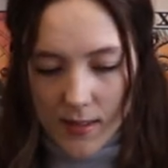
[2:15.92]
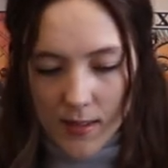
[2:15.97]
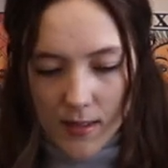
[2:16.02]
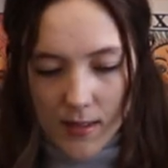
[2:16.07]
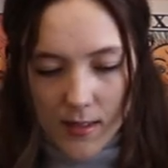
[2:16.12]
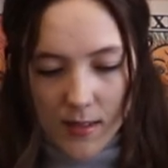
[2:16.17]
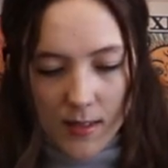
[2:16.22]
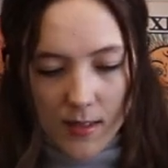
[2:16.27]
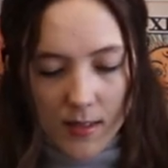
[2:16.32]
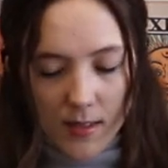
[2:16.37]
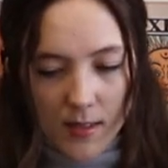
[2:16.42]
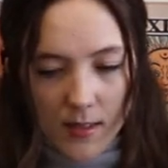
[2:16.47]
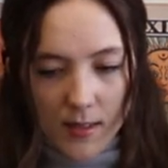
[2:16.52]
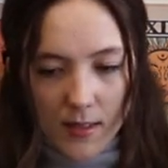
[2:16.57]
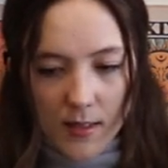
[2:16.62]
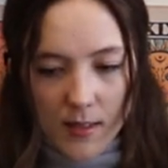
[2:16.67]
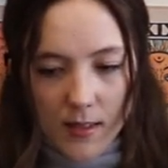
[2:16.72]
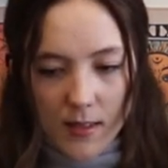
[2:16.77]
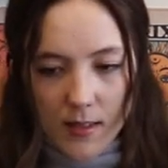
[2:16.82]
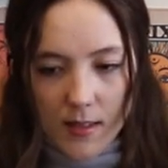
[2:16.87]

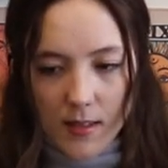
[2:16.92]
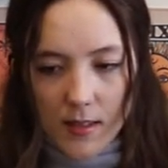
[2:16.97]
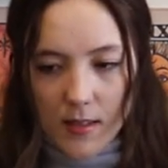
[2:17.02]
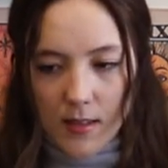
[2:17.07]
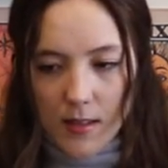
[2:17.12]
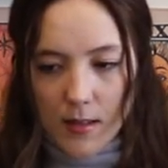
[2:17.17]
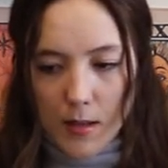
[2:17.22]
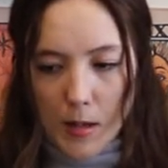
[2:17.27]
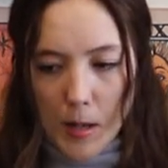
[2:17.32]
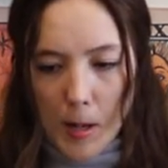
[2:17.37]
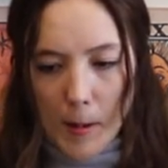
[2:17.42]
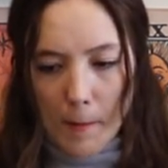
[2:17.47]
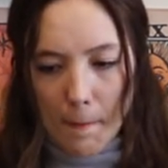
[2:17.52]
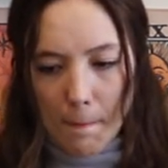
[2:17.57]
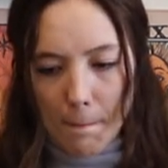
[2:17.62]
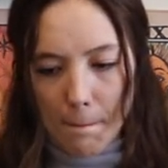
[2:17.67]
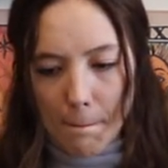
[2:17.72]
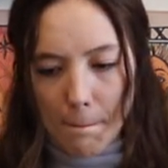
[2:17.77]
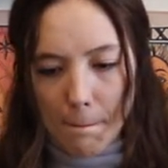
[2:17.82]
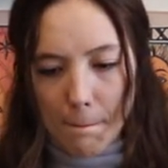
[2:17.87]

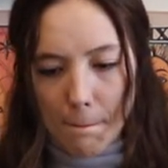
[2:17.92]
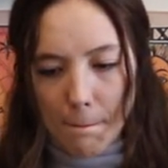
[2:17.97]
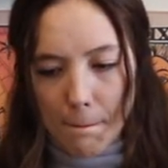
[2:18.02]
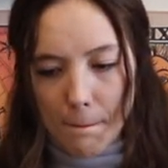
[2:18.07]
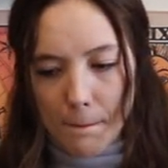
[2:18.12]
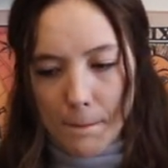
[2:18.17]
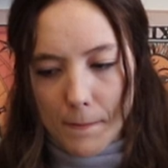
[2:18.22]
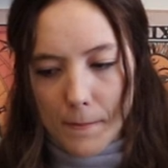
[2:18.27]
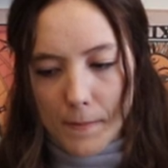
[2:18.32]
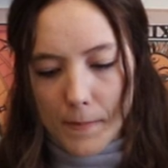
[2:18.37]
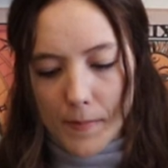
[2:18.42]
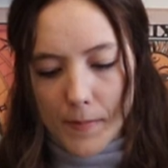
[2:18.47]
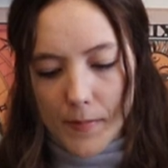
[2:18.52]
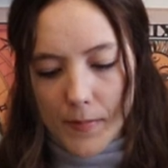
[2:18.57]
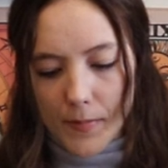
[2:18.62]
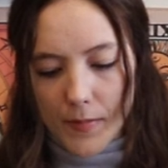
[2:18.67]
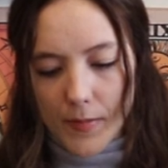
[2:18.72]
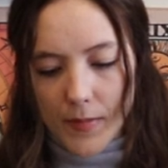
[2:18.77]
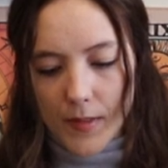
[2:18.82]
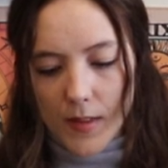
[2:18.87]

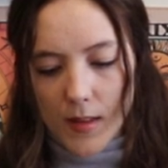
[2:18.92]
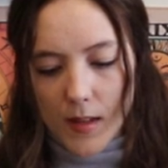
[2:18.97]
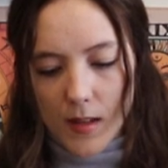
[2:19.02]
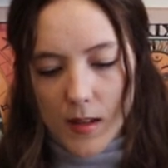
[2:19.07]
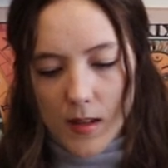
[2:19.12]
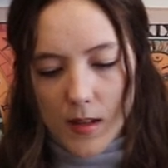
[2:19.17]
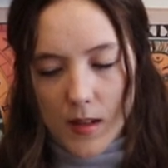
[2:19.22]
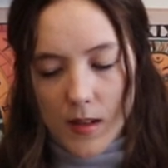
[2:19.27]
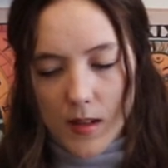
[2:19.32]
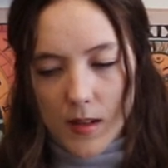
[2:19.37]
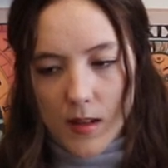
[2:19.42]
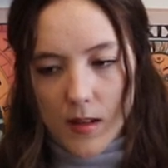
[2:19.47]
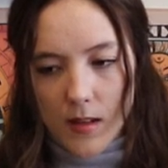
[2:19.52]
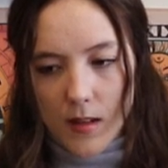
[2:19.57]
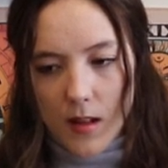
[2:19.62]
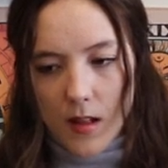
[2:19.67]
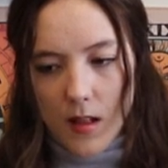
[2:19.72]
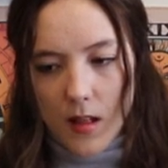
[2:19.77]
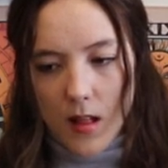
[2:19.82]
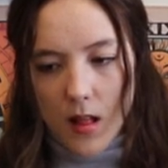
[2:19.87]

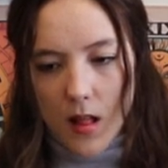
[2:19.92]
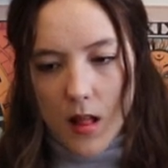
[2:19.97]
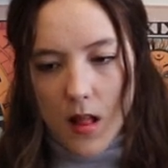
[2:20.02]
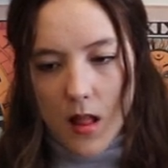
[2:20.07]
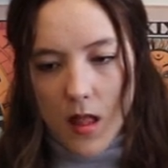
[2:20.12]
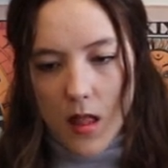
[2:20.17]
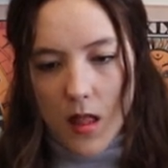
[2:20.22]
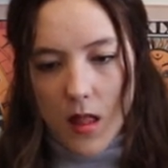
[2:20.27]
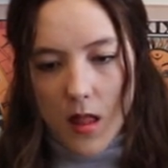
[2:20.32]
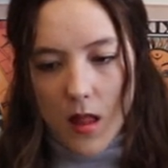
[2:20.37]
Nobody speaks.